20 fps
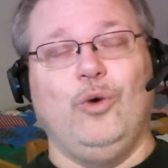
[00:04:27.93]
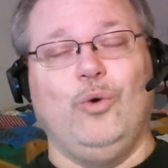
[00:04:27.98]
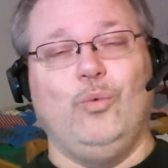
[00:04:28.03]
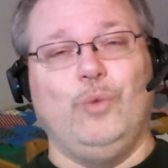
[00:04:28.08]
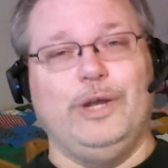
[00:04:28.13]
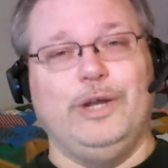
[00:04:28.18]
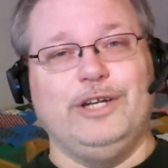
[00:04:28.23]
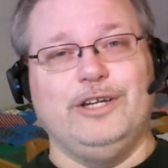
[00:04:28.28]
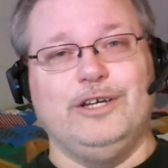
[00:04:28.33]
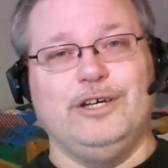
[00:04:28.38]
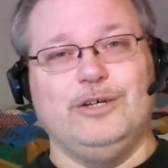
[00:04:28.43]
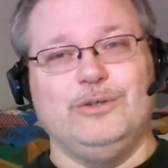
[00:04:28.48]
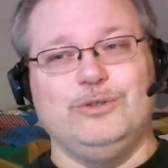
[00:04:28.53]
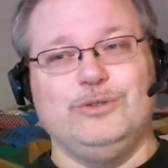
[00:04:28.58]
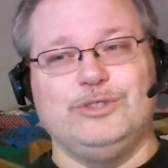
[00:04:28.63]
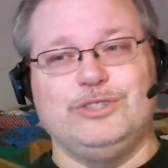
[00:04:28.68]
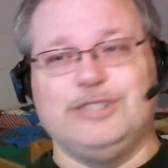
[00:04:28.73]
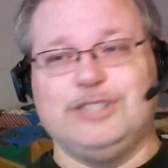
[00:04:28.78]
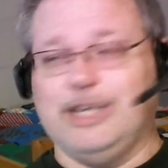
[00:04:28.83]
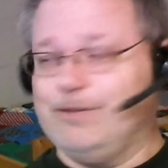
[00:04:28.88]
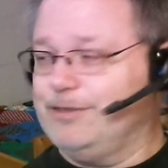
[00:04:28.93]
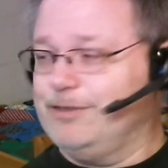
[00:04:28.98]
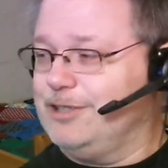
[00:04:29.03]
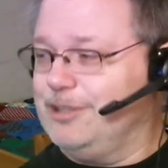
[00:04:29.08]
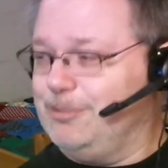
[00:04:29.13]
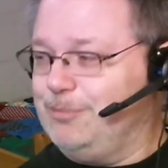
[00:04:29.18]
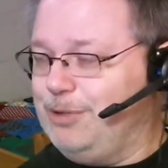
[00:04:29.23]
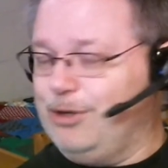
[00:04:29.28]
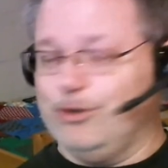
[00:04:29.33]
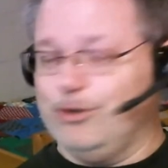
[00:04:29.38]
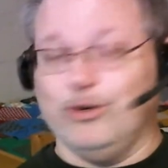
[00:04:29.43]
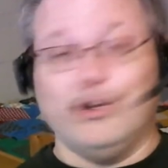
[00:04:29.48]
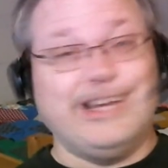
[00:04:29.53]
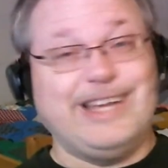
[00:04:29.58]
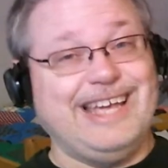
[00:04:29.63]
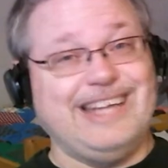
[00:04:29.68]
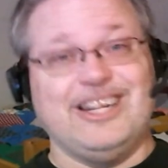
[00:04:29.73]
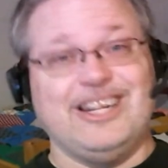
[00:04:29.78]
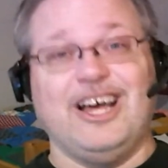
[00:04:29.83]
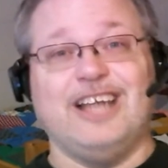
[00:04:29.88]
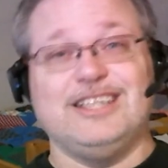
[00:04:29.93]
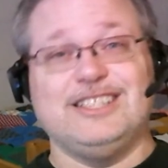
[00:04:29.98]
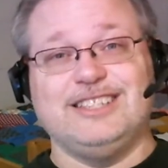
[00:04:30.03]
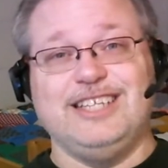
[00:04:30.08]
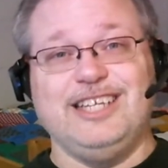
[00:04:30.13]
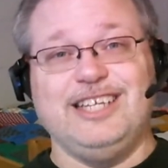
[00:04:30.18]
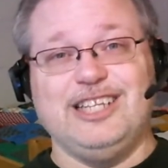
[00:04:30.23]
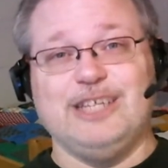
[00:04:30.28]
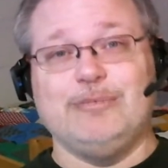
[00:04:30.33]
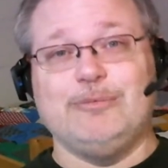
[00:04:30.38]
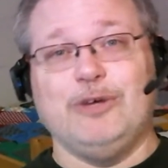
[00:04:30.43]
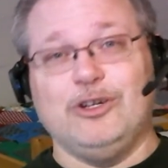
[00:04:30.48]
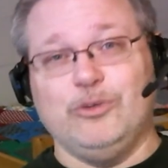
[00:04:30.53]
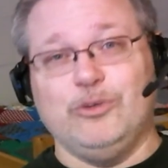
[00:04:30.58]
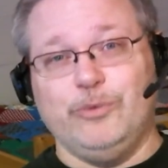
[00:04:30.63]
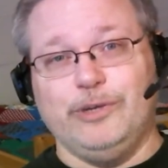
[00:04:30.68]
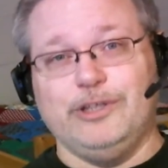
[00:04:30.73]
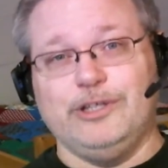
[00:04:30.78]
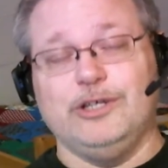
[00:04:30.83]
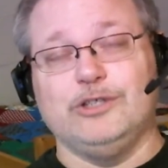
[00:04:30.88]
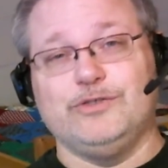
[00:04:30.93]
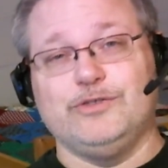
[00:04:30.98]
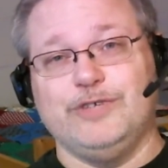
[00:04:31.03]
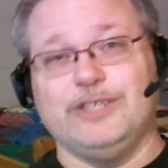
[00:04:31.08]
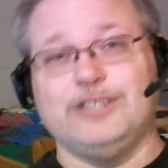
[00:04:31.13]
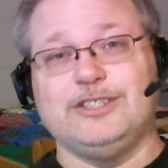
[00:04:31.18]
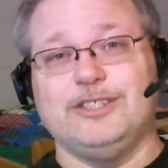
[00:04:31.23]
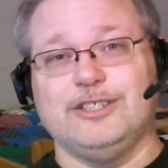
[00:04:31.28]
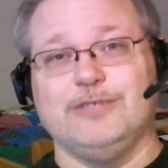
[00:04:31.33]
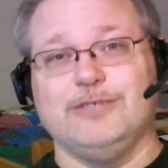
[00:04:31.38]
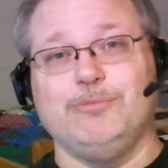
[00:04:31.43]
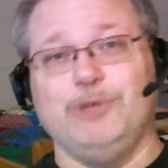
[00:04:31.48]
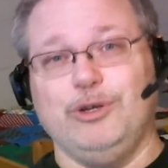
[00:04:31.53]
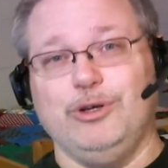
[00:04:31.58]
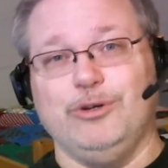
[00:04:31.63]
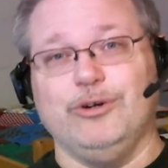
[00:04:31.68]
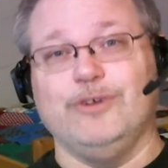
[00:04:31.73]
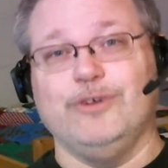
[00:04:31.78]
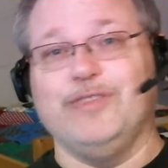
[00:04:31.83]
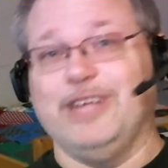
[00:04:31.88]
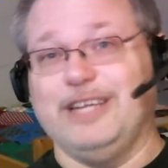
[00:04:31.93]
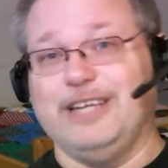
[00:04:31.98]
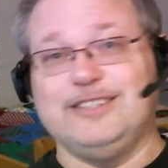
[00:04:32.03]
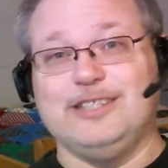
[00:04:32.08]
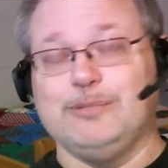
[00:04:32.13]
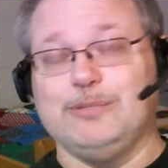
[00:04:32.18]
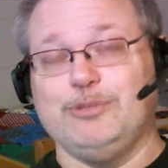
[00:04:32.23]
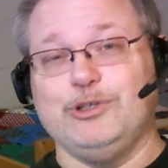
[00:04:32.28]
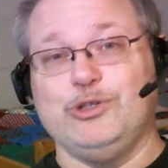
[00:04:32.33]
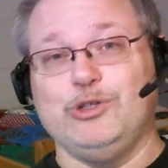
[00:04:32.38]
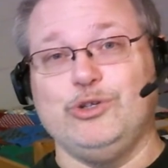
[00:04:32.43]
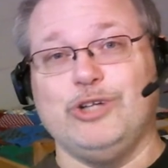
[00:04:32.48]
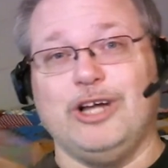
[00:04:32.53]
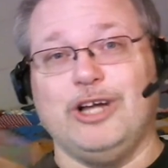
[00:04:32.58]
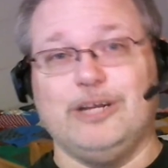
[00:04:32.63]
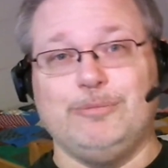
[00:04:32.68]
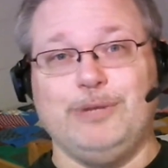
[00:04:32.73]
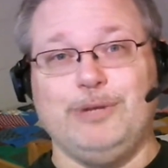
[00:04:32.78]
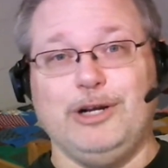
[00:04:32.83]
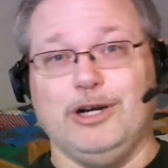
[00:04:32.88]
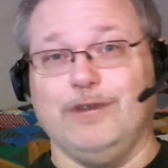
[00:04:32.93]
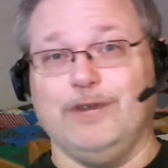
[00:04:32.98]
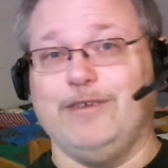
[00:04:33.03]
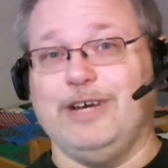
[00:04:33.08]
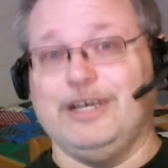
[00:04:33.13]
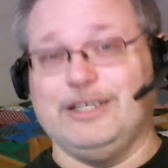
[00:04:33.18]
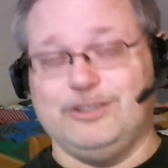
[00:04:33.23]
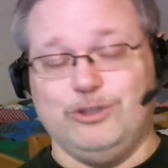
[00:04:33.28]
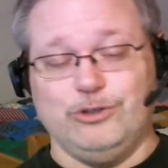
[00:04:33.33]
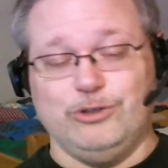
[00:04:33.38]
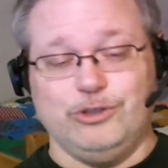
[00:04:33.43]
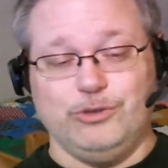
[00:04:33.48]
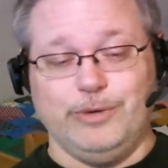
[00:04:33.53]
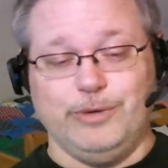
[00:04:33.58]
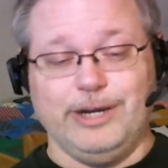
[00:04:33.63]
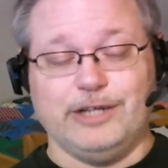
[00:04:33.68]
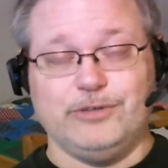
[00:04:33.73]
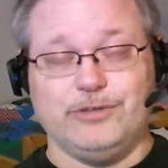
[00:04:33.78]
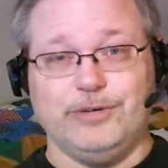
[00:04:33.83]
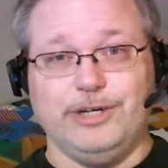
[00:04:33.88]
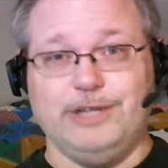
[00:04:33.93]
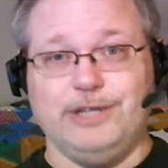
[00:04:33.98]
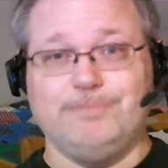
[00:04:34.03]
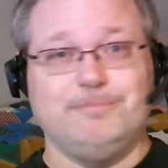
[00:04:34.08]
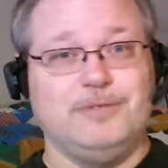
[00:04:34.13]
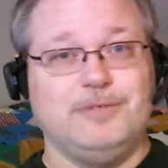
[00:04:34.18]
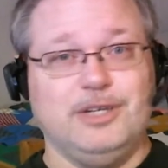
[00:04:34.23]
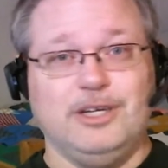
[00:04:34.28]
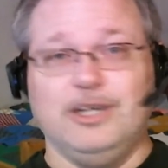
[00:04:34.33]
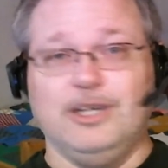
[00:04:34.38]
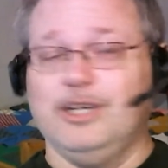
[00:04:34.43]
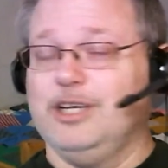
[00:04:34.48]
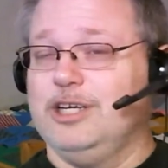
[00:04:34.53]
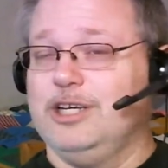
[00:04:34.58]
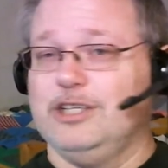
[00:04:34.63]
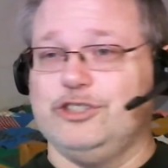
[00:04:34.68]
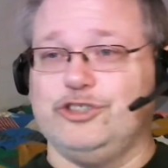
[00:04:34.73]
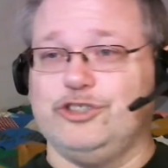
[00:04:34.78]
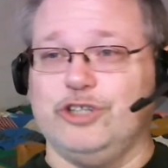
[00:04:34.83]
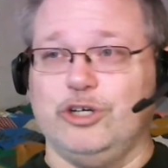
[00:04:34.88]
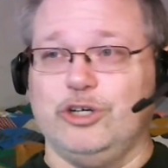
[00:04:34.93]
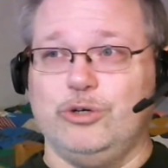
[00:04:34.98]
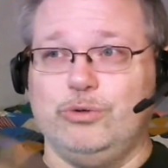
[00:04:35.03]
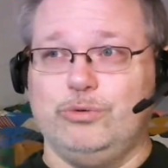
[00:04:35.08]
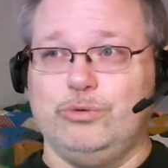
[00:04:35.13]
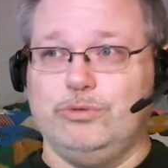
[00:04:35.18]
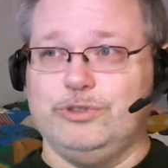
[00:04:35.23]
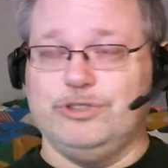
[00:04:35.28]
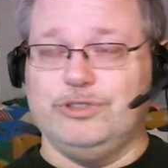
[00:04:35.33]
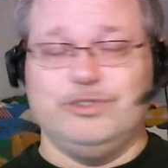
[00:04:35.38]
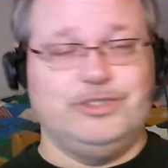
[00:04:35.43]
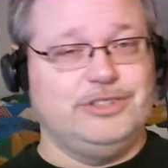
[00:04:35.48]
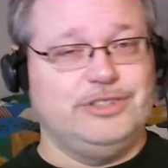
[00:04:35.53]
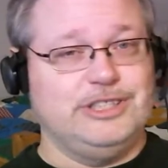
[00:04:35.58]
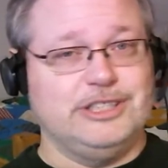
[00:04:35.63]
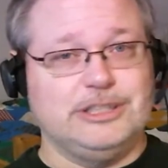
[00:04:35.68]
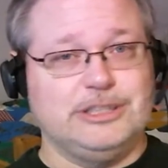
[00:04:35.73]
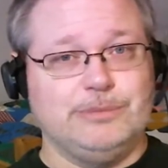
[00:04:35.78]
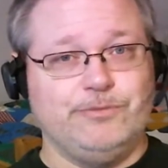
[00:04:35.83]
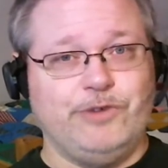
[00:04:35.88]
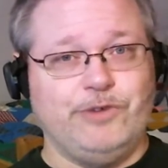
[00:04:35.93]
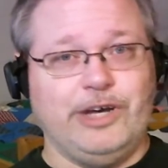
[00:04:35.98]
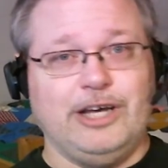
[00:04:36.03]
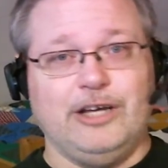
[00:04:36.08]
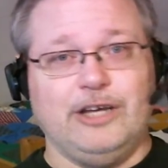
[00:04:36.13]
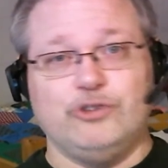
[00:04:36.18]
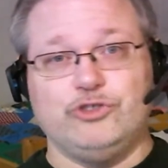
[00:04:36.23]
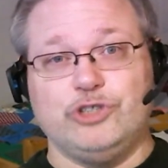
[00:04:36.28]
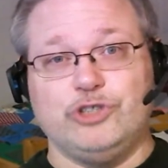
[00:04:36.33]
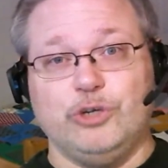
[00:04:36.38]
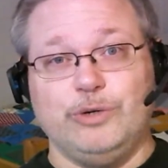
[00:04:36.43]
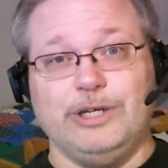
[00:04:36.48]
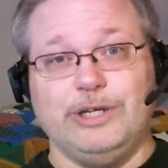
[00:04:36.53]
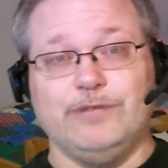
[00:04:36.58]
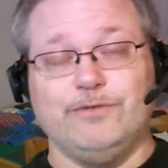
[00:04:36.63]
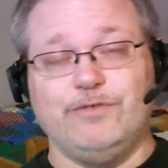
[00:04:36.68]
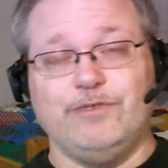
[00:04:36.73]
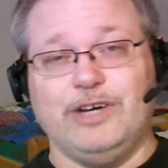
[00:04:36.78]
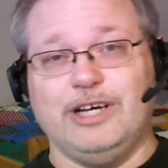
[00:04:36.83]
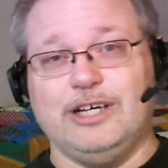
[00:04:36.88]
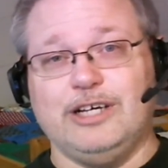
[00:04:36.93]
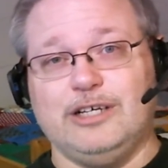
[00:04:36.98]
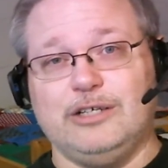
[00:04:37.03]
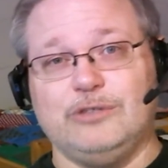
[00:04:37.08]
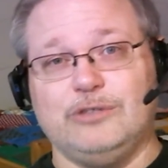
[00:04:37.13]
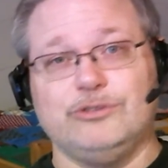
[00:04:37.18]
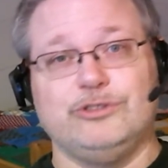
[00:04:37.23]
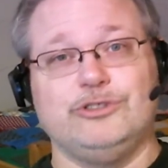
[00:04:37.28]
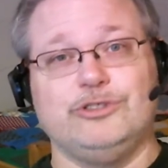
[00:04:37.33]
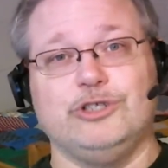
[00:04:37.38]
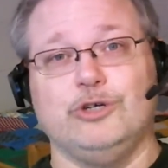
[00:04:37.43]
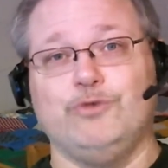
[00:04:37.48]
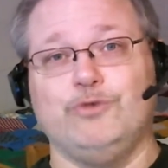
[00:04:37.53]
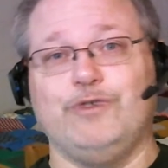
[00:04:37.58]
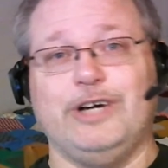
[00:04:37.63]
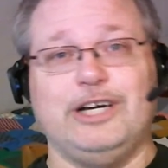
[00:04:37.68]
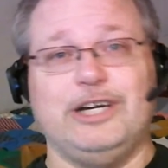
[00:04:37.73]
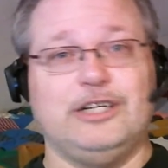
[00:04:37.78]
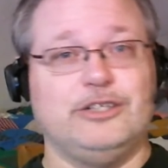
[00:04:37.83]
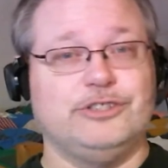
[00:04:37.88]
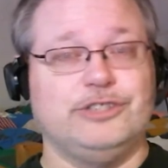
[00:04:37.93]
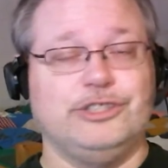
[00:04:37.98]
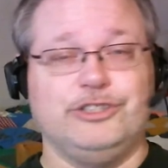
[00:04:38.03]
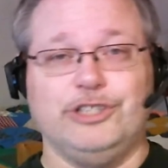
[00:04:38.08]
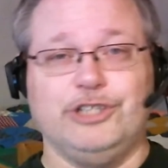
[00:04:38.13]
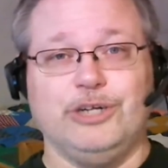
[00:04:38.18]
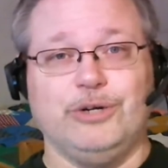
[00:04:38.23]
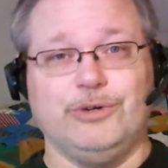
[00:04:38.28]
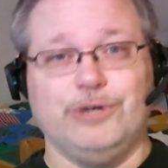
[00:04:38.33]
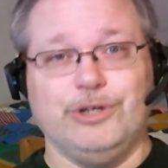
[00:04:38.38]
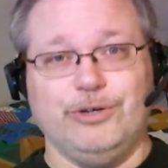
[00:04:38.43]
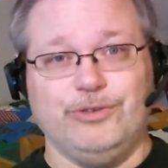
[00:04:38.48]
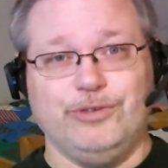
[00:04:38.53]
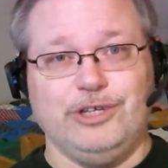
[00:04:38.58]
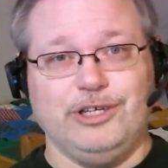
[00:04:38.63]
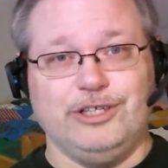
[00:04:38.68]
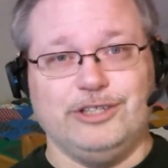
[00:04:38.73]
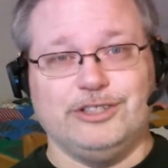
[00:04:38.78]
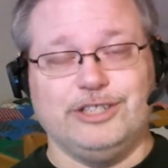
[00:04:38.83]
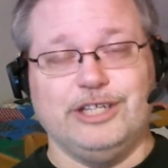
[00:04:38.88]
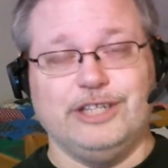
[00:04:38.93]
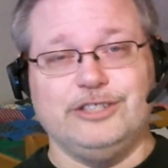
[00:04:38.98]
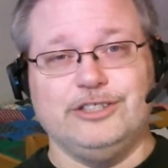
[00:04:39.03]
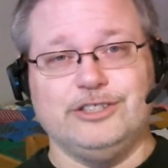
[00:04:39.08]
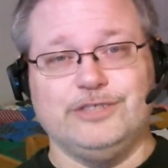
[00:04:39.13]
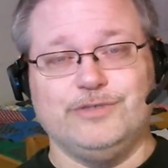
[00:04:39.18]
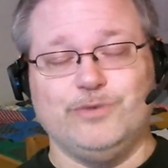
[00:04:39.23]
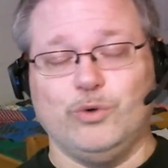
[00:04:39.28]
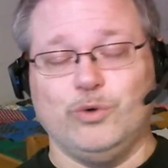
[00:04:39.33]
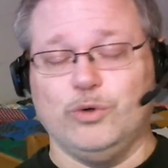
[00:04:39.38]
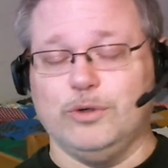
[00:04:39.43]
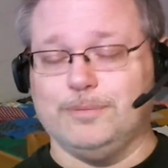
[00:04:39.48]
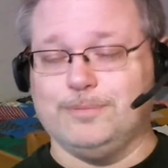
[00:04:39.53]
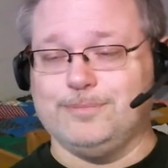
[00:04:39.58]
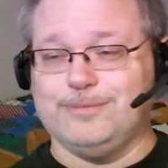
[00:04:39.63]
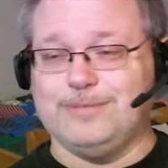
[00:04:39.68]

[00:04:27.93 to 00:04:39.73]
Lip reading: Windows 7 computer cannot see them on the Windows Vista computer. They simply do not appear. If I do a directory, show system files, show hidden files, show files that you don't know the extensions for,